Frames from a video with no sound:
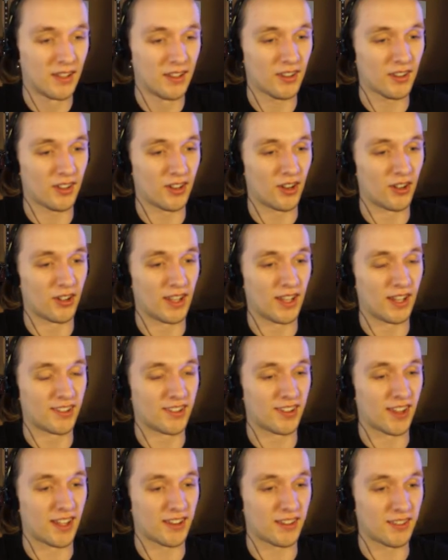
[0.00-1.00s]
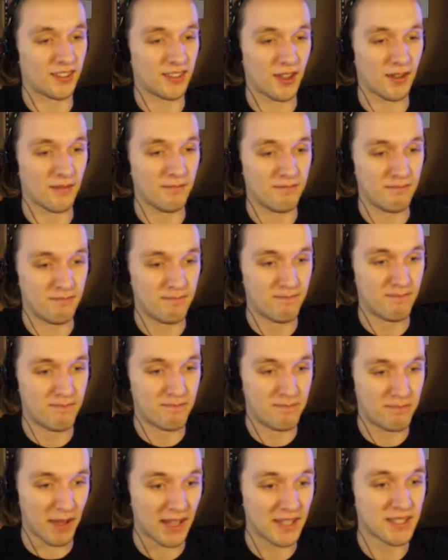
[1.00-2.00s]
you know, it's like the
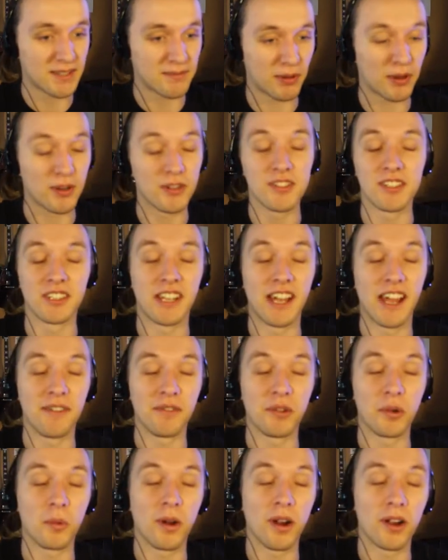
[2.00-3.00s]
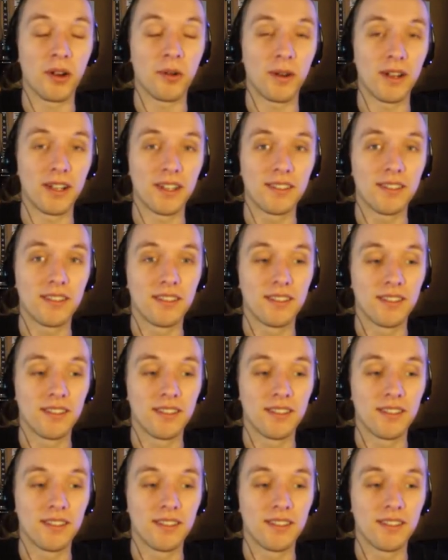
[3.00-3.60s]
best person to ever work with.